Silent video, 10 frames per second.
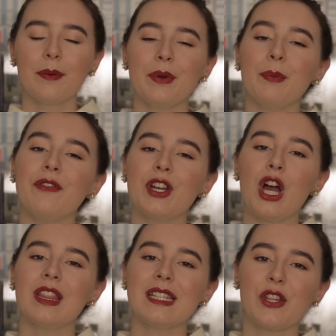But moving
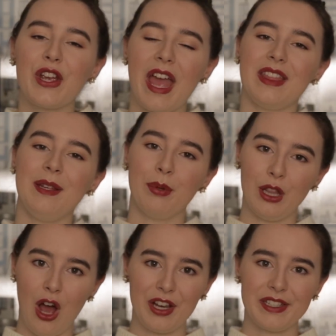on, let's look at the
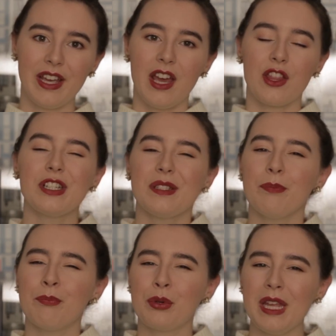plot. There are
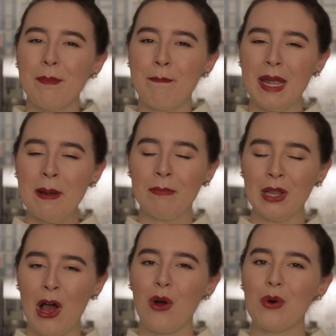some pretty big
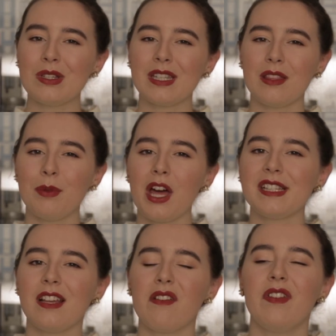plot holes, and the plot
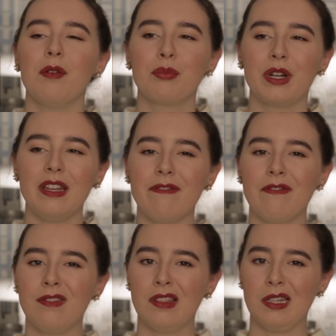itself felt pretty
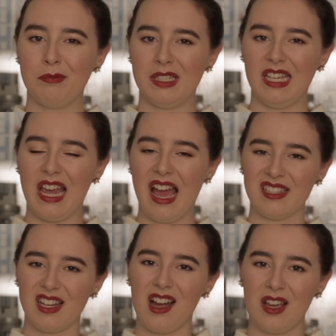flimsy
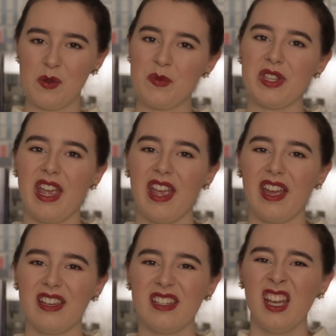at times,
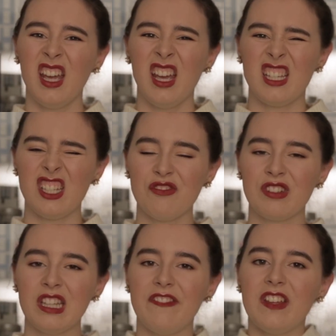and didn't
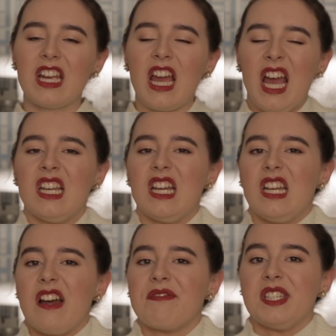really feel like it had
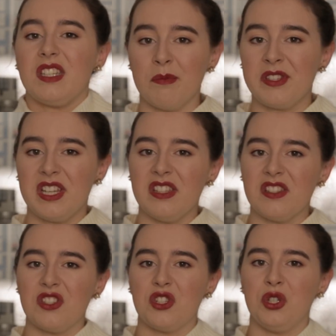enough
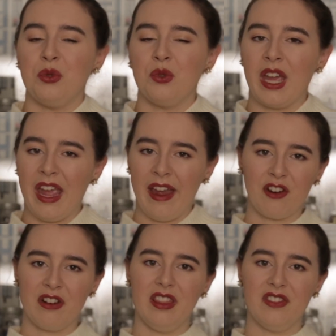substance to
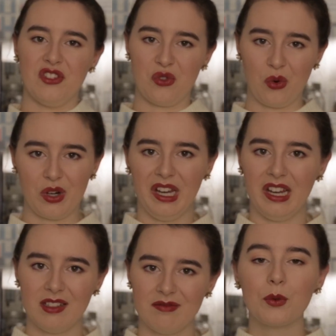carry the story.
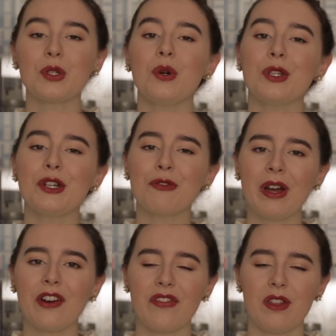We're told
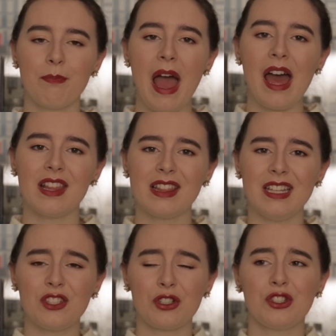right off the bat that
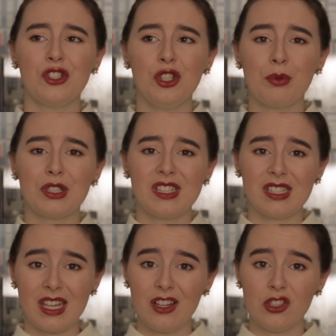these are super
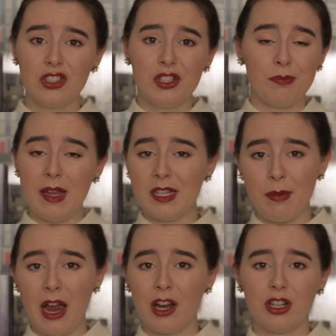skilled space
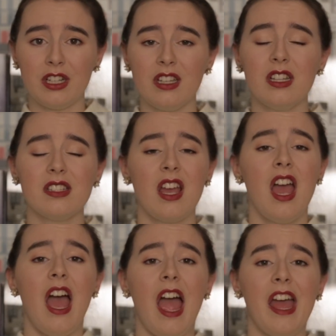pirates
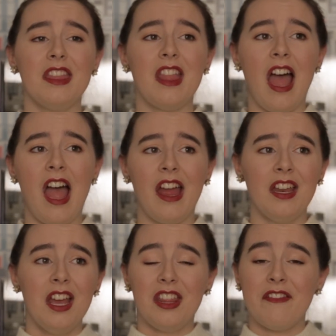and that
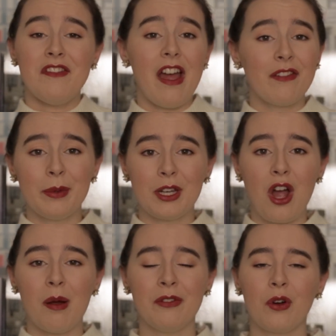they've never been
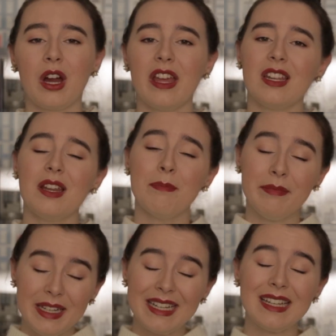caught before, and then
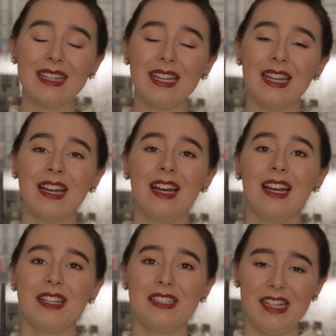immediately
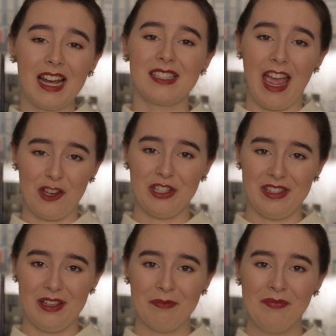Dex
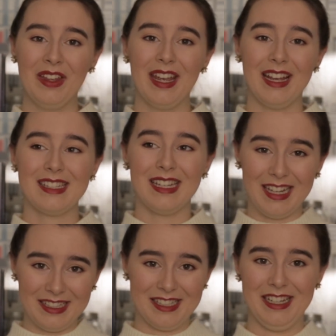catches them. It's
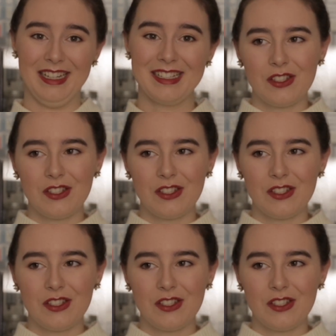instant.